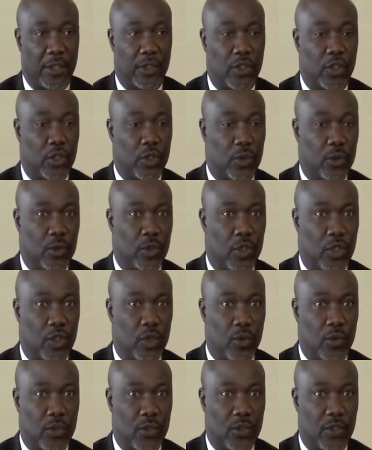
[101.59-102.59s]
to
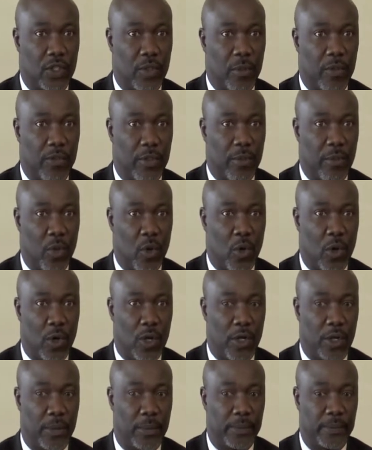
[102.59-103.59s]
use some of the
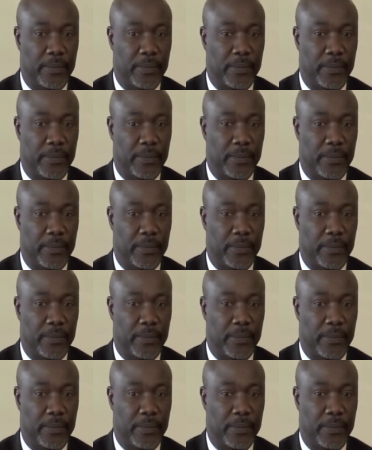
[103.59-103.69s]
more